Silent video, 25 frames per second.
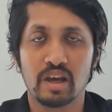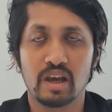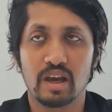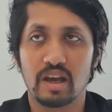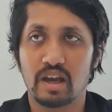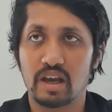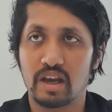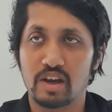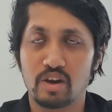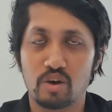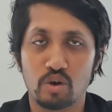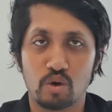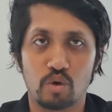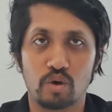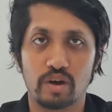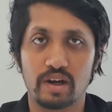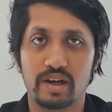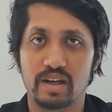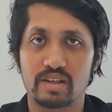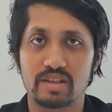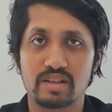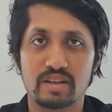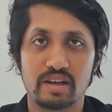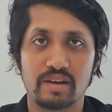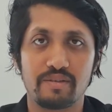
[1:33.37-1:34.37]
No, it
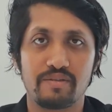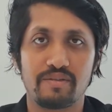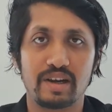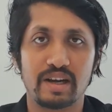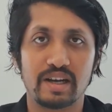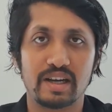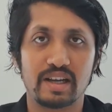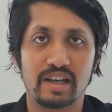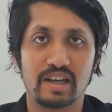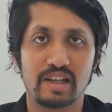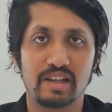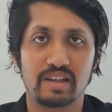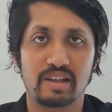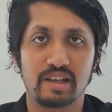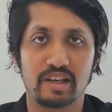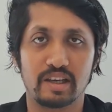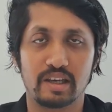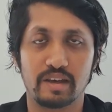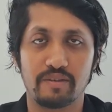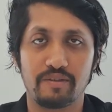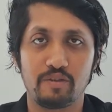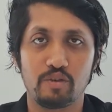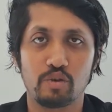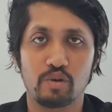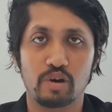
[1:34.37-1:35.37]
doesn't affect anything.
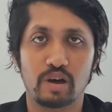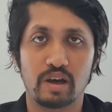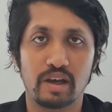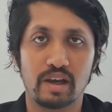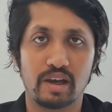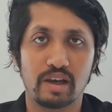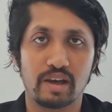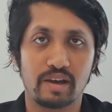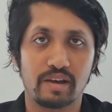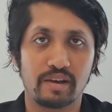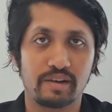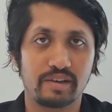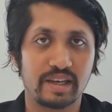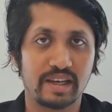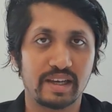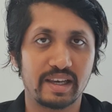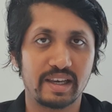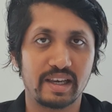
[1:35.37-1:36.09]
If you are